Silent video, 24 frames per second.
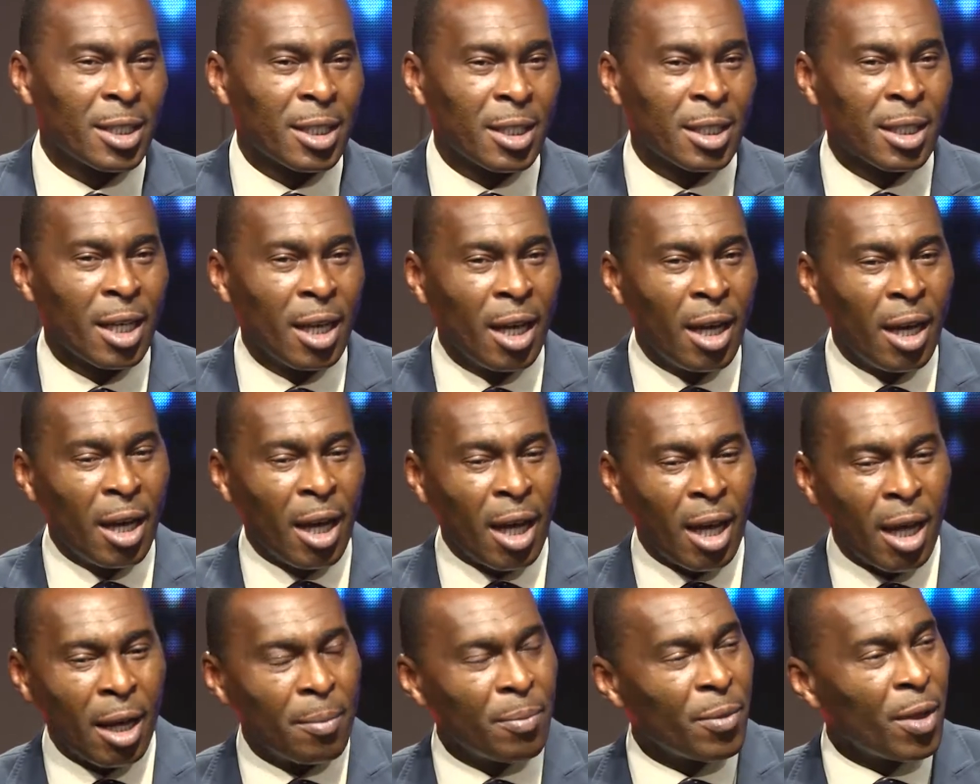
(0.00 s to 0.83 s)

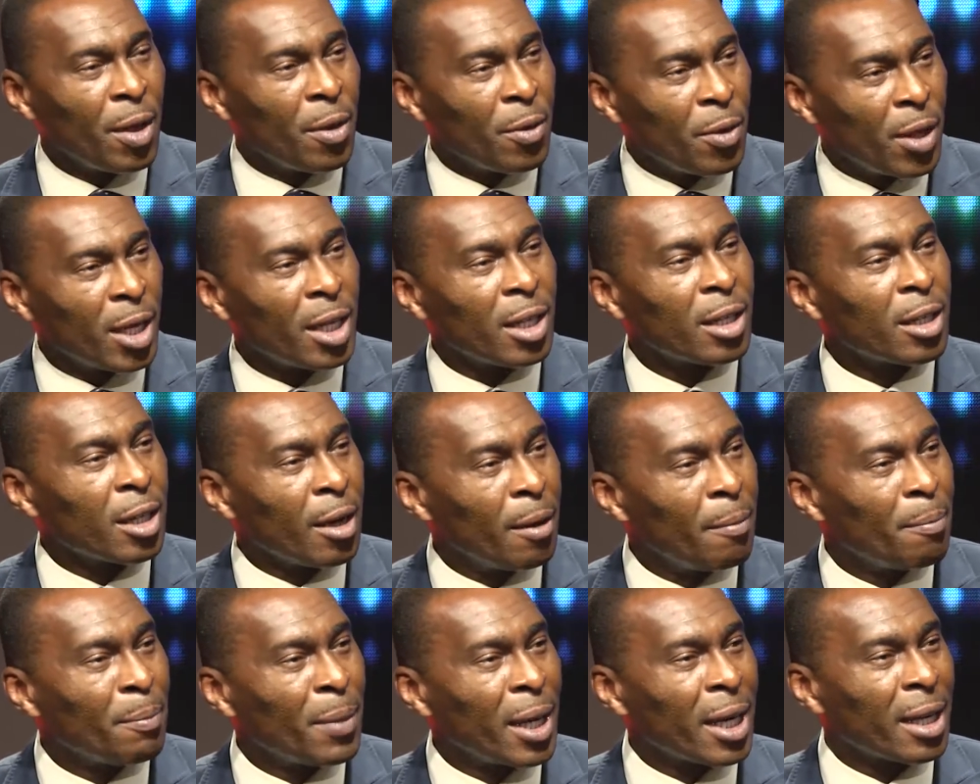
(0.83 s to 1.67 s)
They can
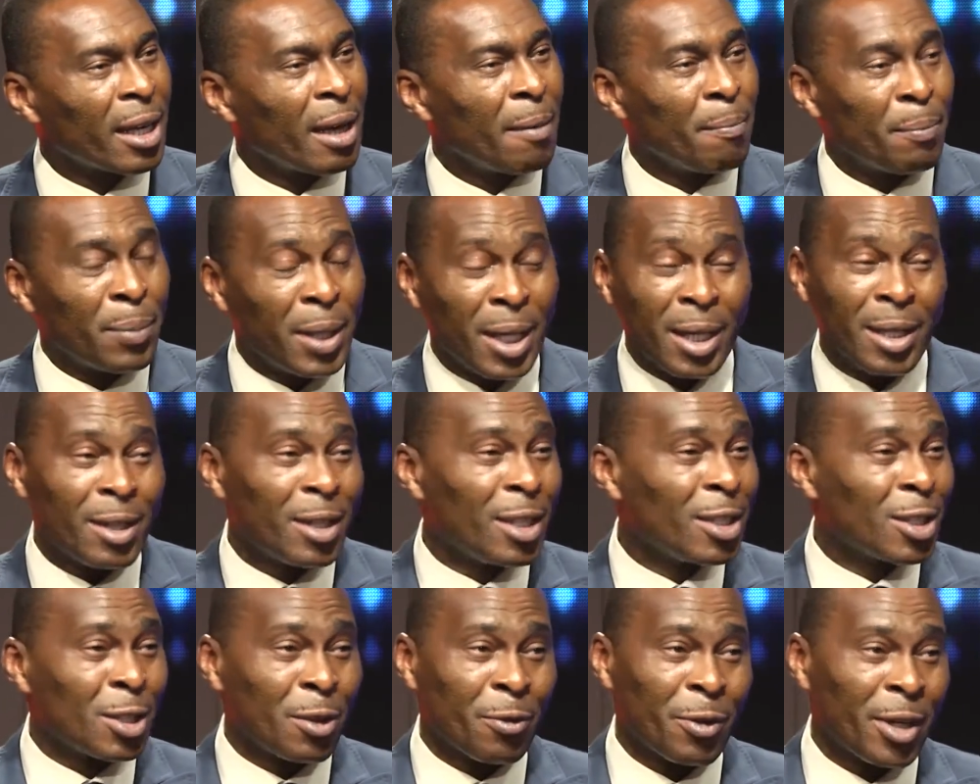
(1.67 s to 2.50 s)
come back and play in
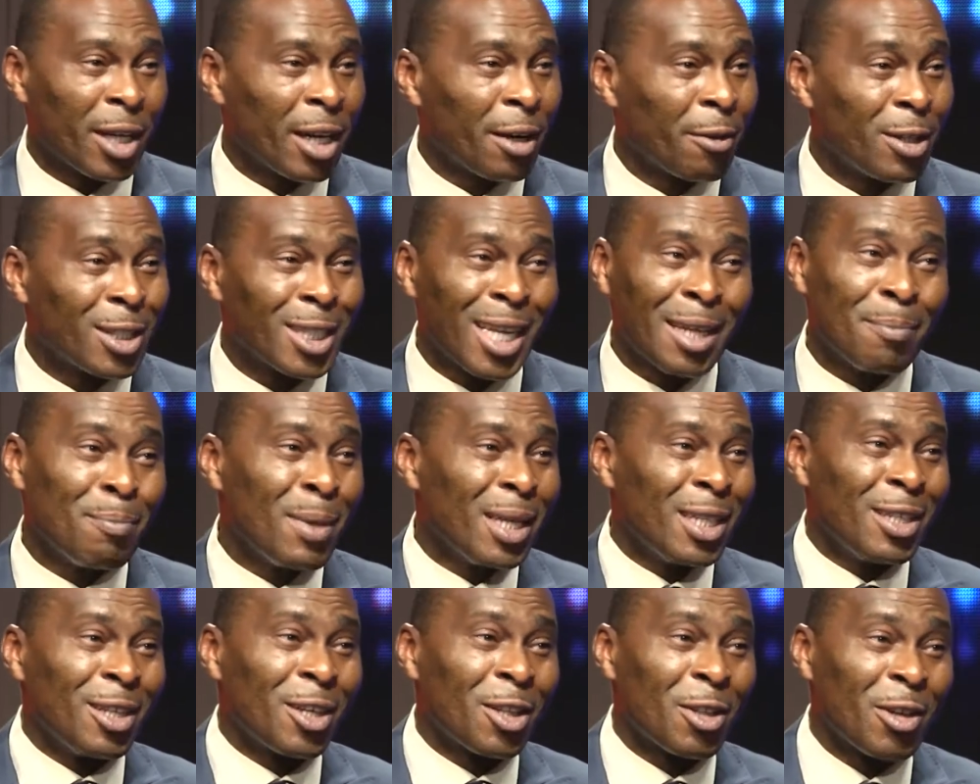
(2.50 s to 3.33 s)
these three areas and
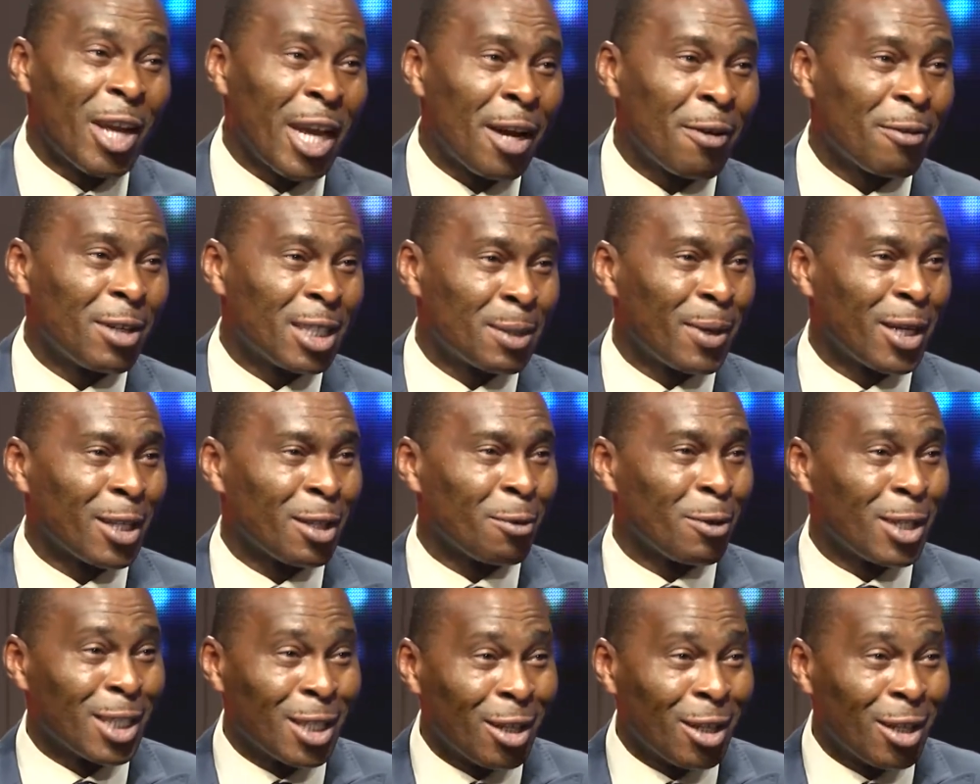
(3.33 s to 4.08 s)
many other areas, by the way.